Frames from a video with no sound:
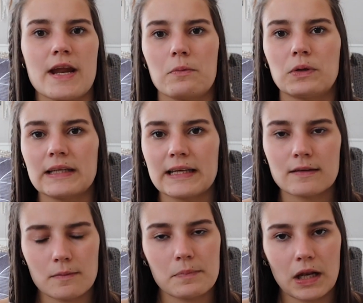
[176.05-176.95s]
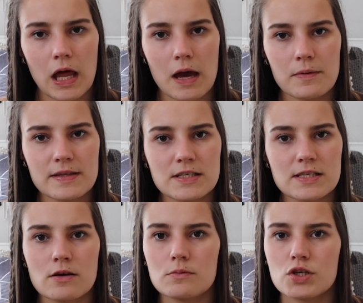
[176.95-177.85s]
I will link them below in the
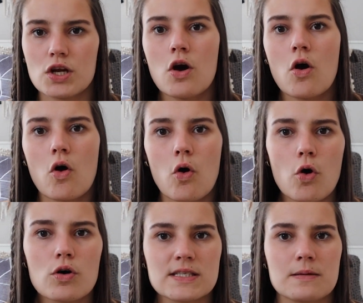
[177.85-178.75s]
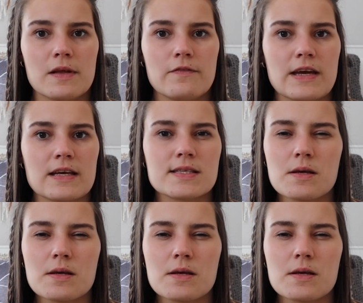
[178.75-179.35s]
description or similar things.